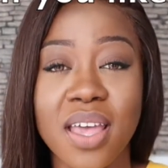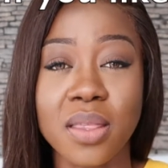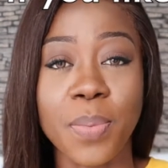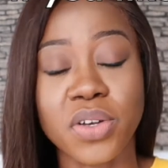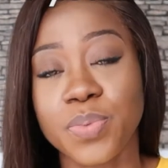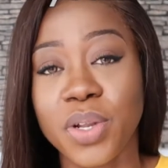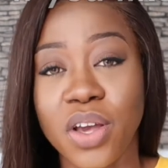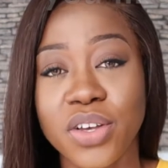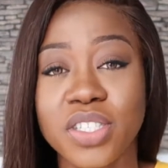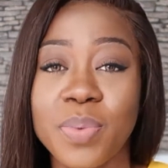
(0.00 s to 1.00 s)
in the box
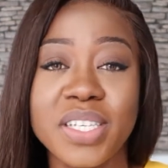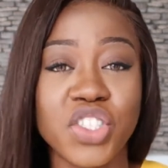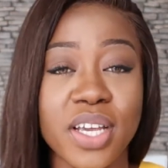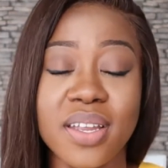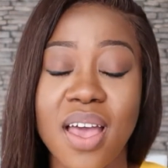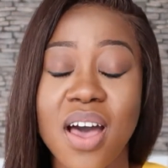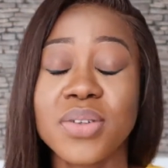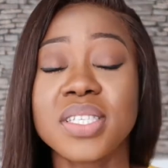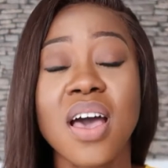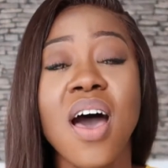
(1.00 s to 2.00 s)
below, so please check it
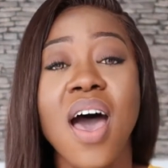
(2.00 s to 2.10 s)
out,